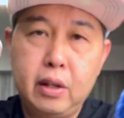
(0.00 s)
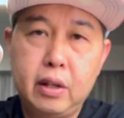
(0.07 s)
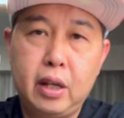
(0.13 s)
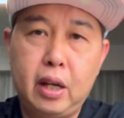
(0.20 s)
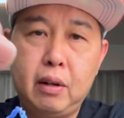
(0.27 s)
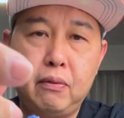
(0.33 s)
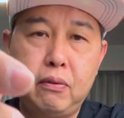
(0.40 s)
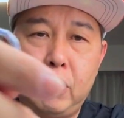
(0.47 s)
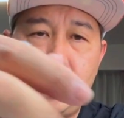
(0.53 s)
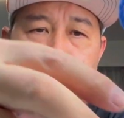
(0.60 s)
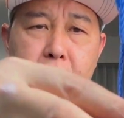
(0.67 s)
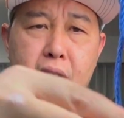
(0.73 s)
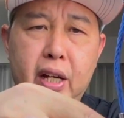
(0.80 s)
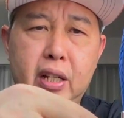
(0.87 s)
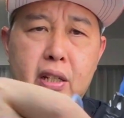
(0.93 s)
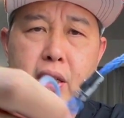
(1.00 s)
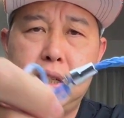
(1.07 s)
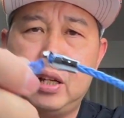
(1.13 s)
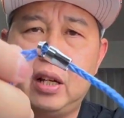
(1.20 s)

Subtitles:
Okay, very nice.